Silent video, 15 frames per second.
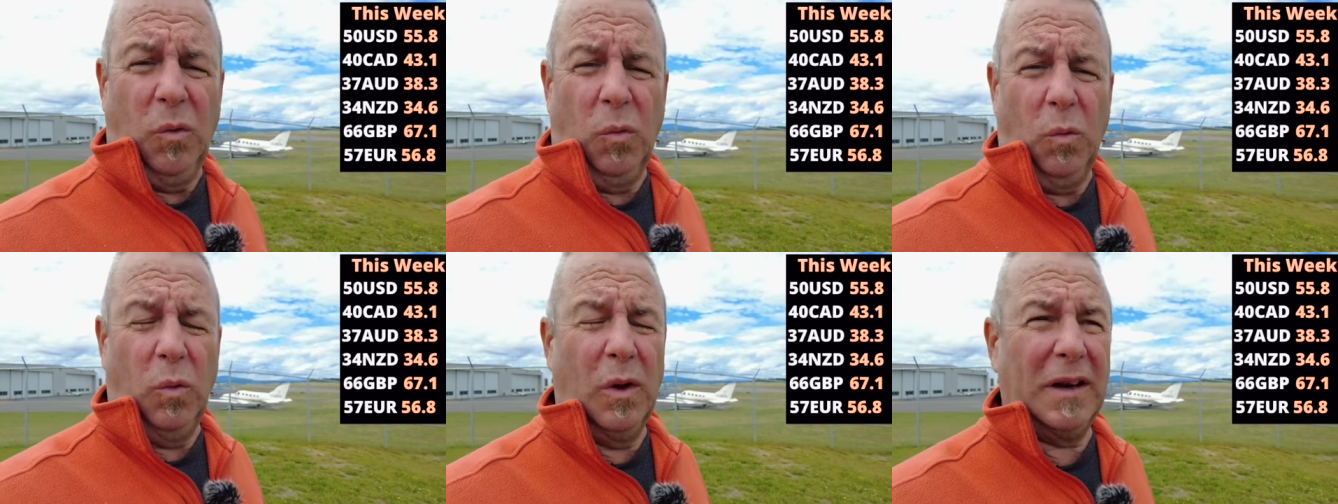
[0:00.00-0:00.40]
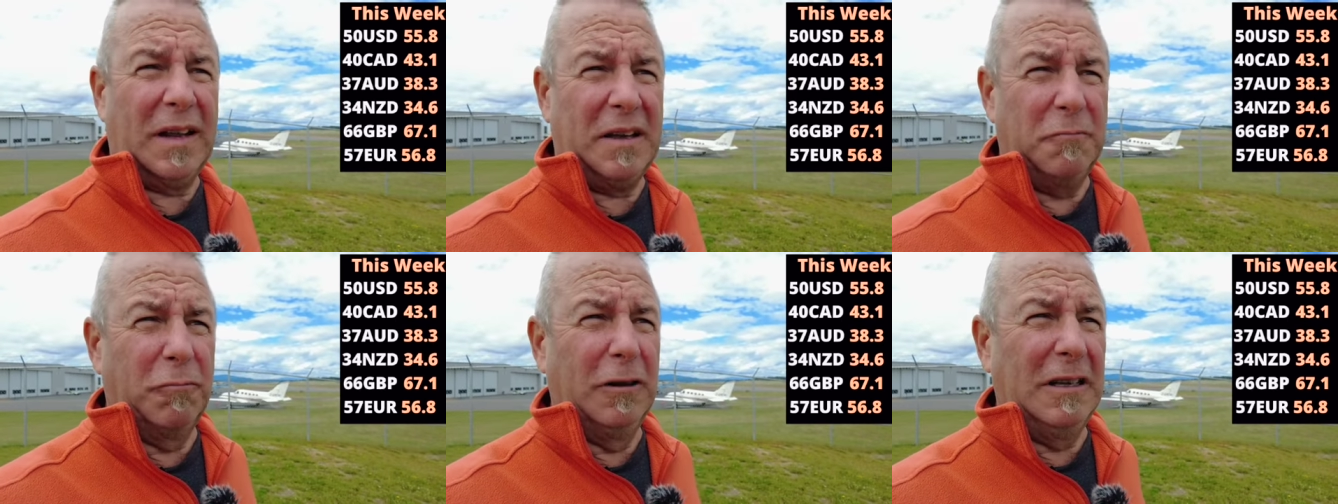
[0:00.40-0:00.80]
What I
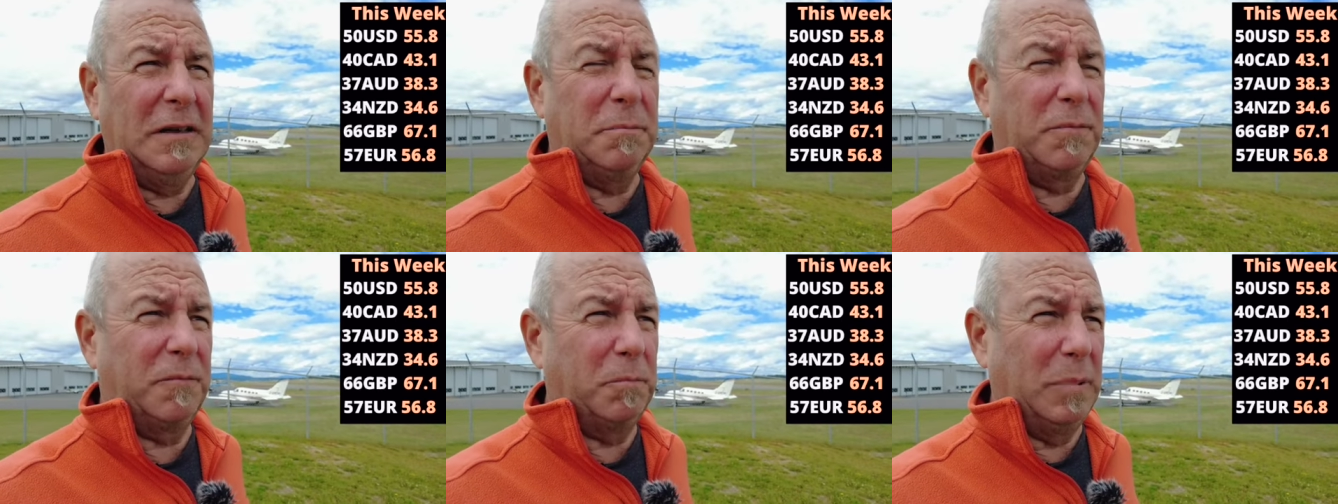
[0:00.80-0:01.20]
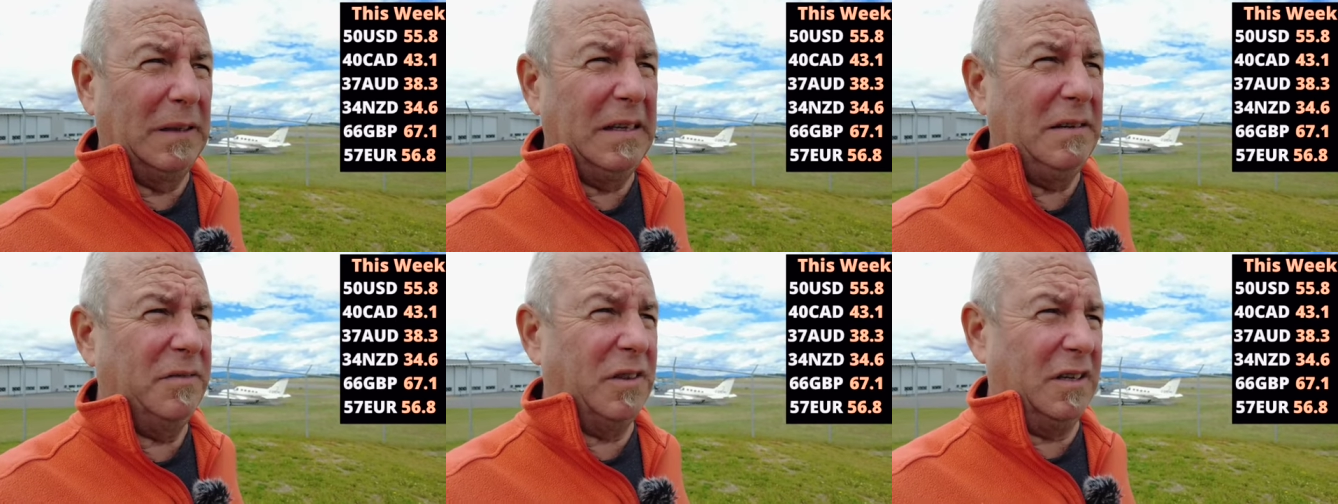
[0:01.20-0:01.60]
really
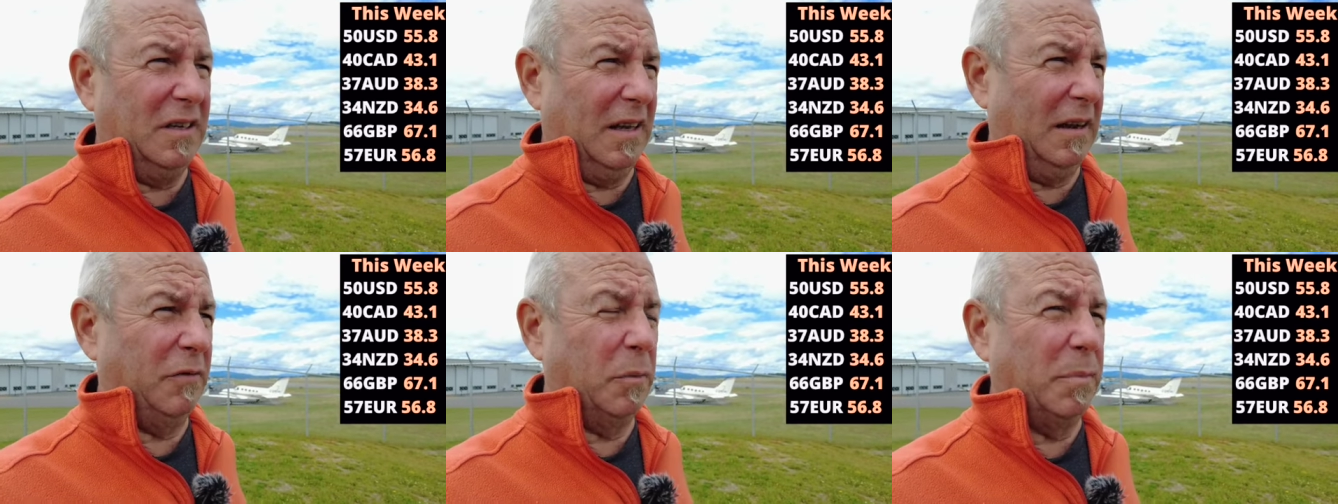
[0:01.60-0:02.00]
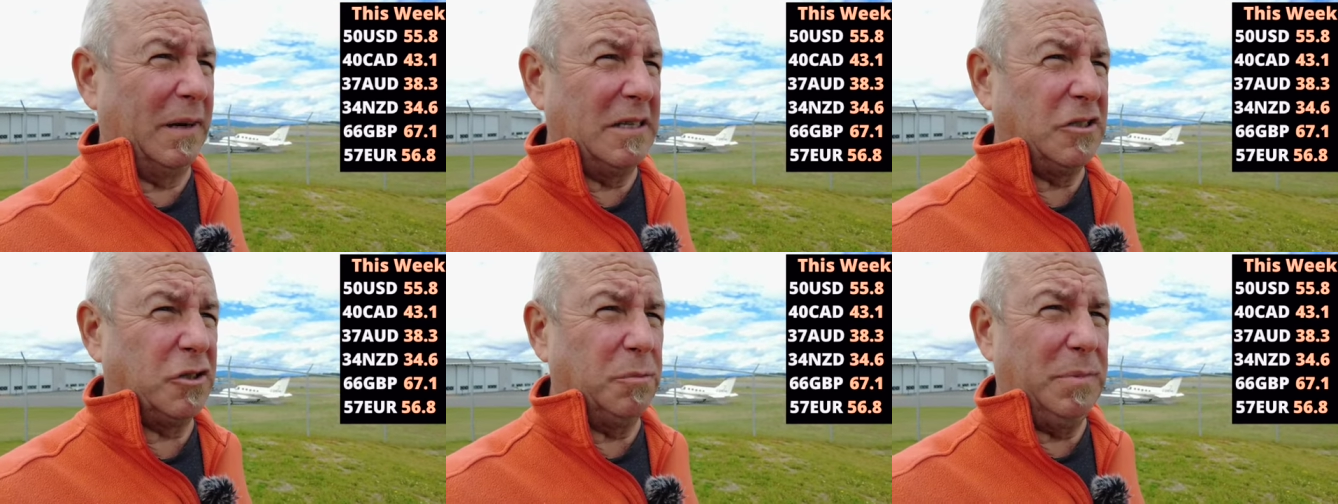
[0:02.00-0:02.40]
believe that
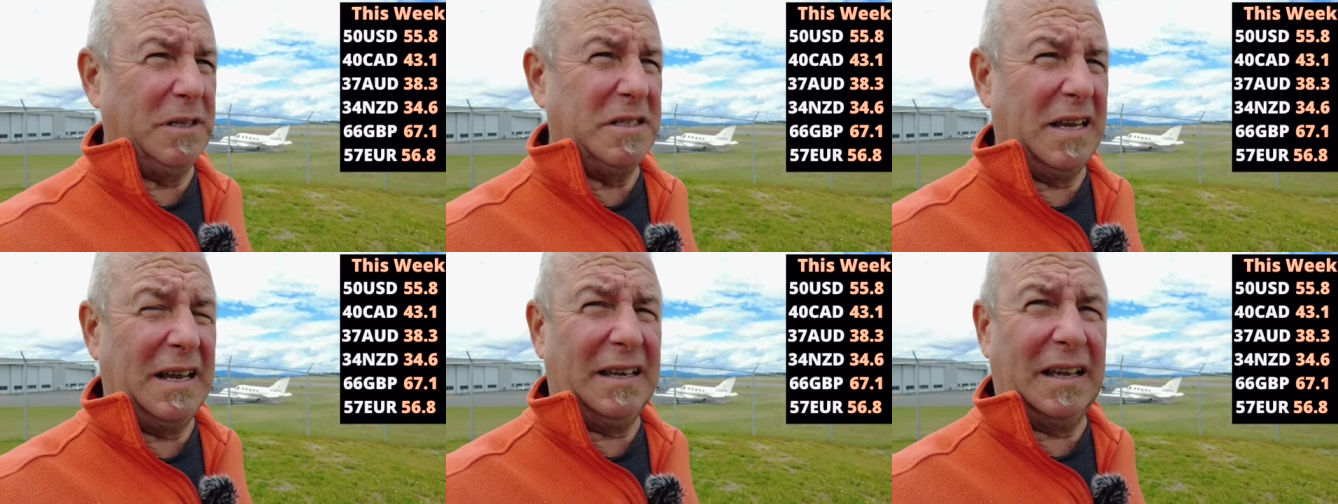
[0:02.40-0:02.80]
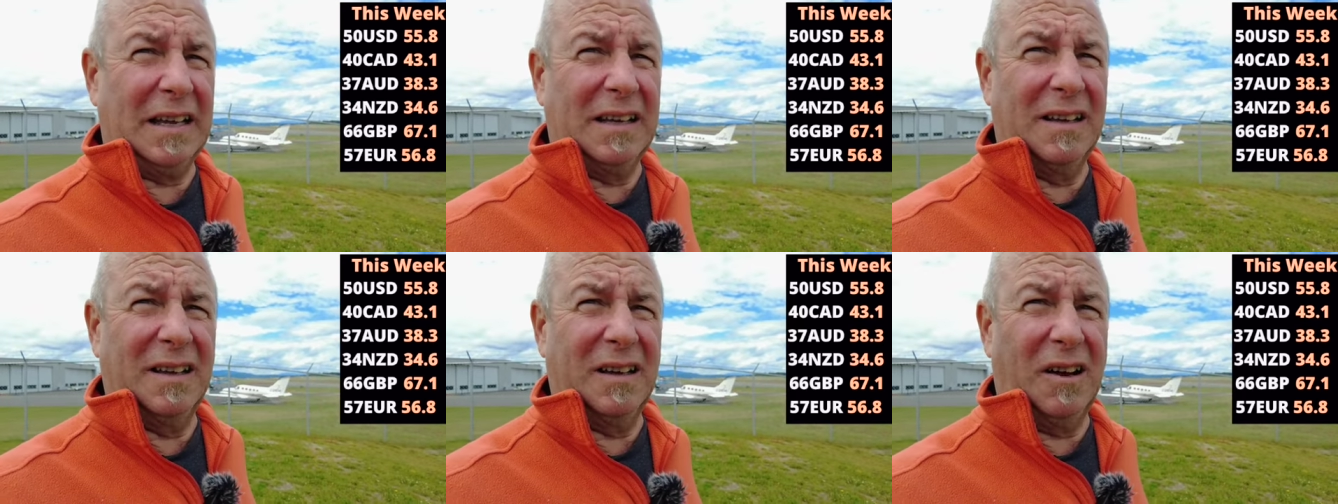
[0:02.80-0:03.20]
everybody should be
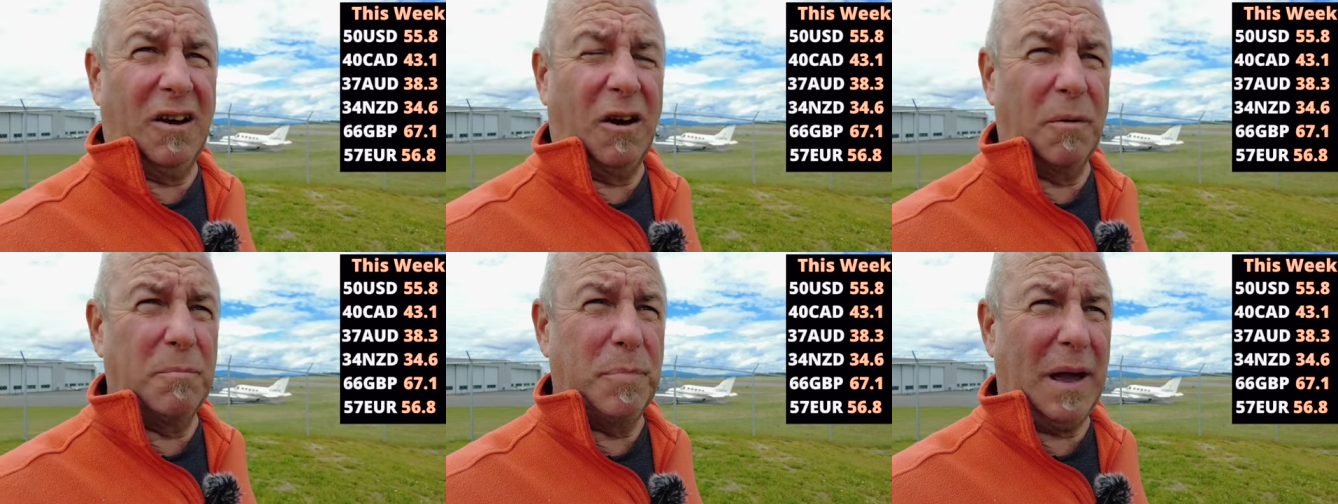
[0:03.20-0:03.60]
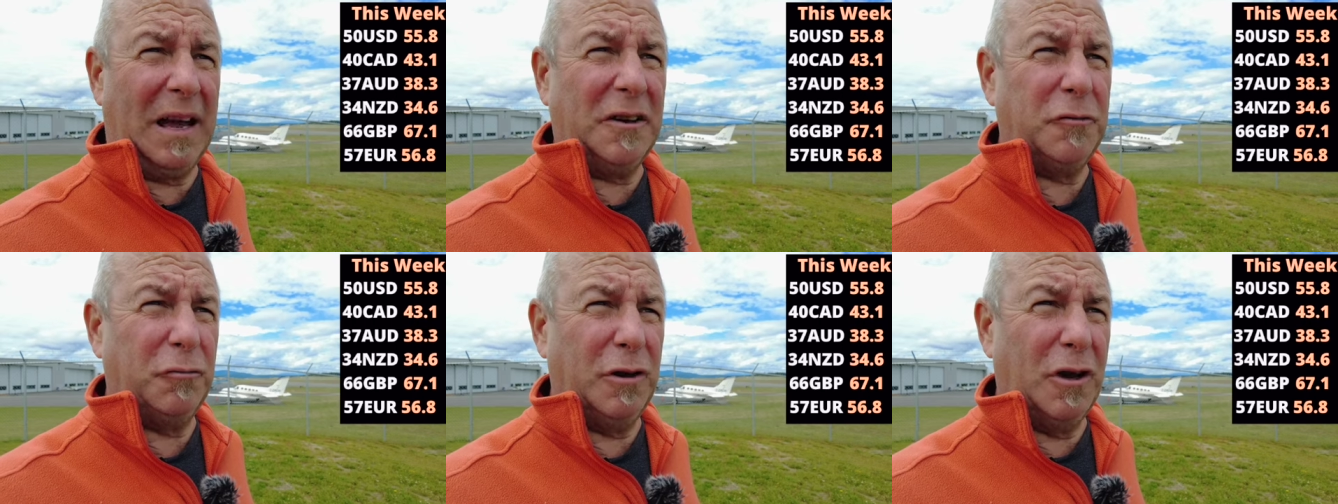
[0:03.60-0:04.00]
taking are
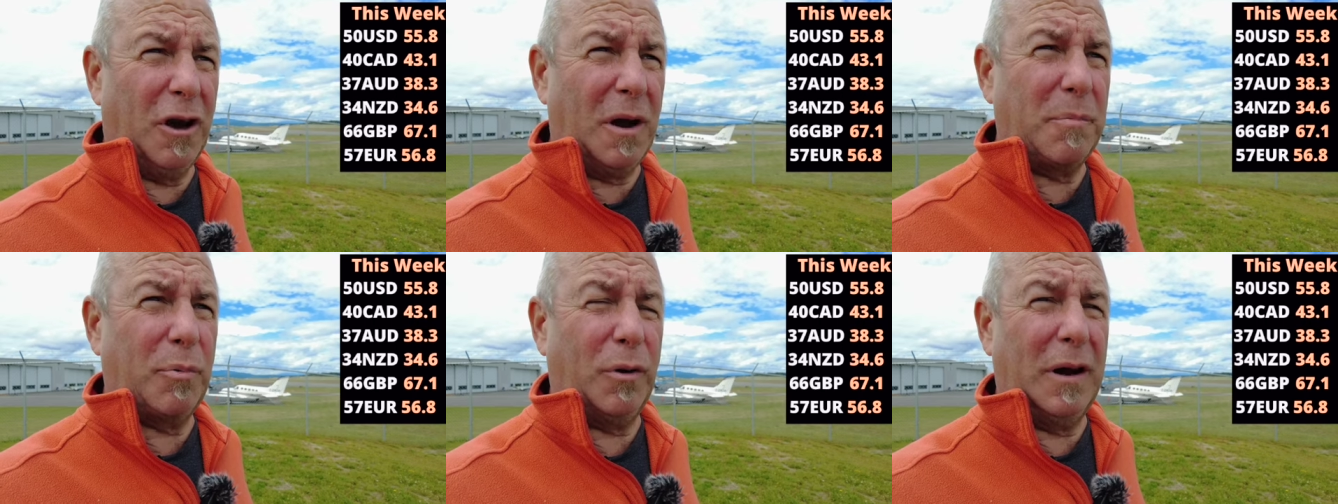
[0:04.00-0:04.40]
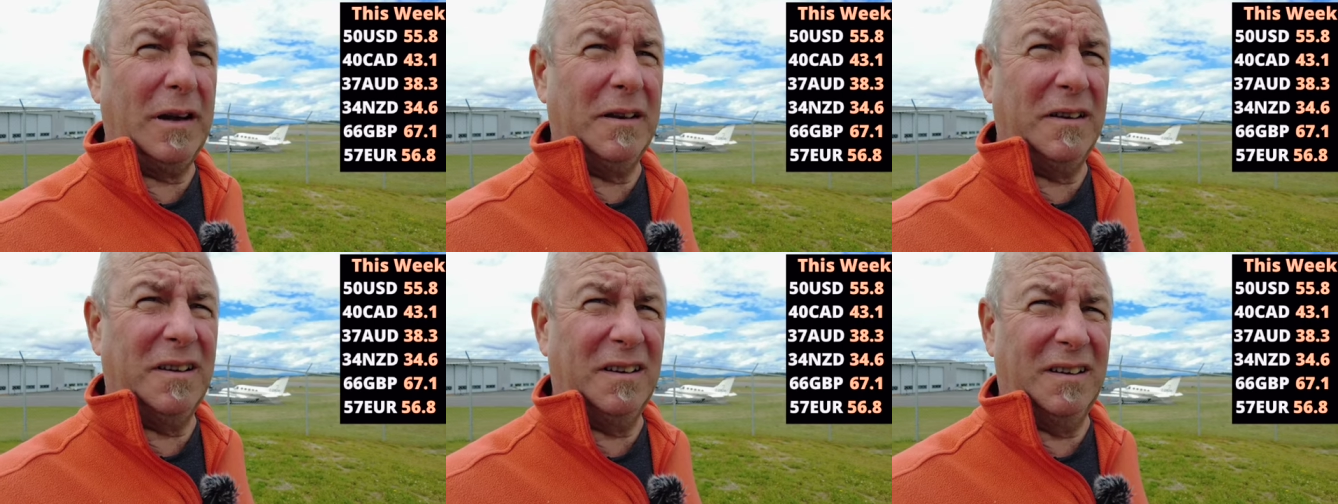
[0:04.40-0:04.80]
battery
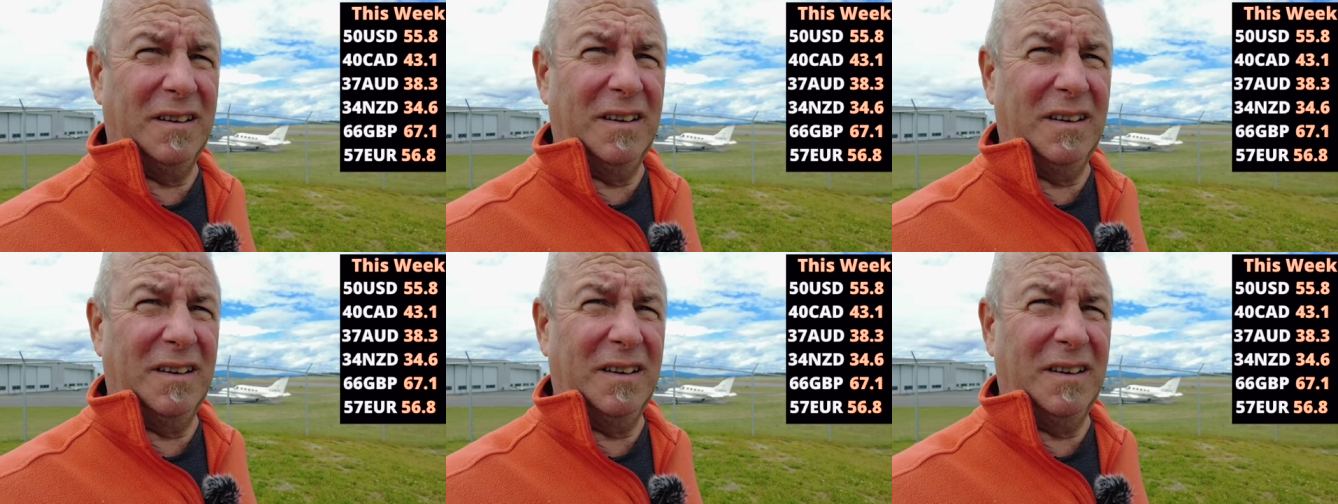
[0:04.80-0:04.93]
operated.